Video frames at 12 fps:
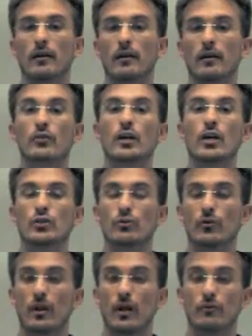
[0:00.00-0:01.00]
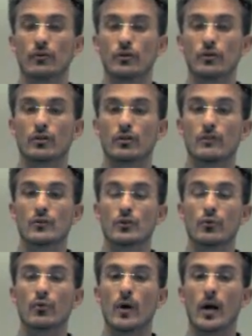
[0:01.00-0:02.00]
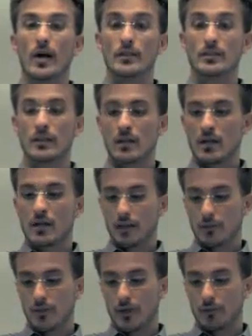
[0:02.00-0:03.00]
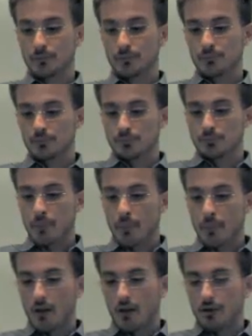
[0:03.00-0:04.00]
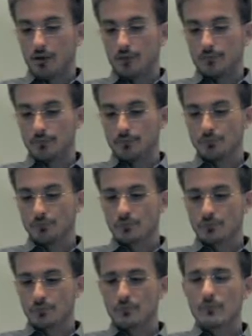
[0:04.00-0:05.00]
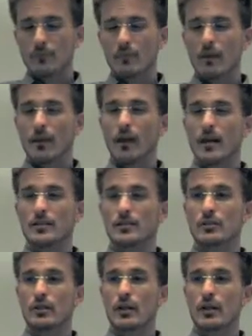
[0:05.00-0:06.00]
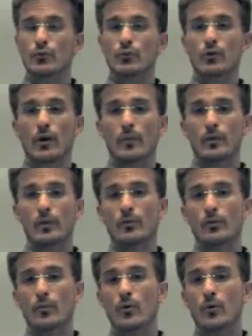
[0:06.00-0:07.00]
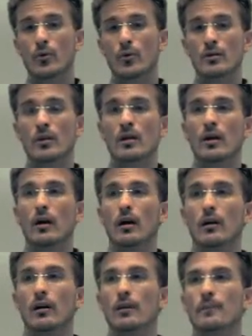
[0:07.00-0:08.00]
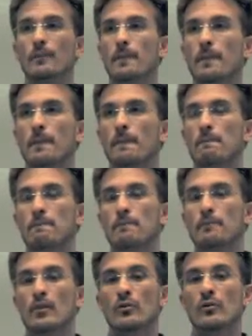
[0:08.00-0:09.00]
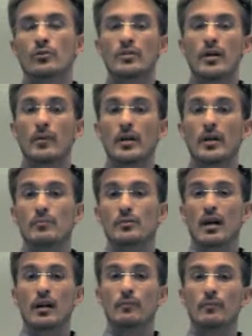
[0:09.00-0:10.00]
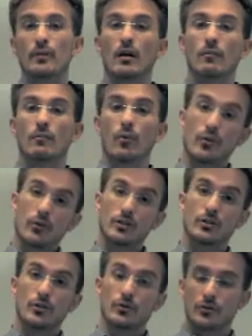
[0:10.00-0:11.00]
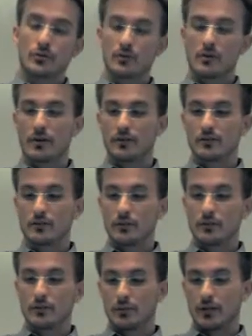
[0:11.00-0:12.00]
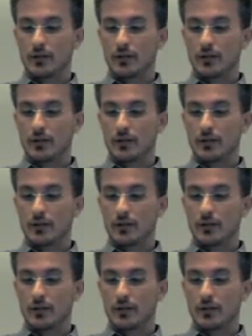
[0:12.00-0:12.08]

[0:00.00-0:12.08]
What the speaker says: educational level in terms of school wise as well. Um, as as you grow up a little more, um, those type of games kind of become boring to you, to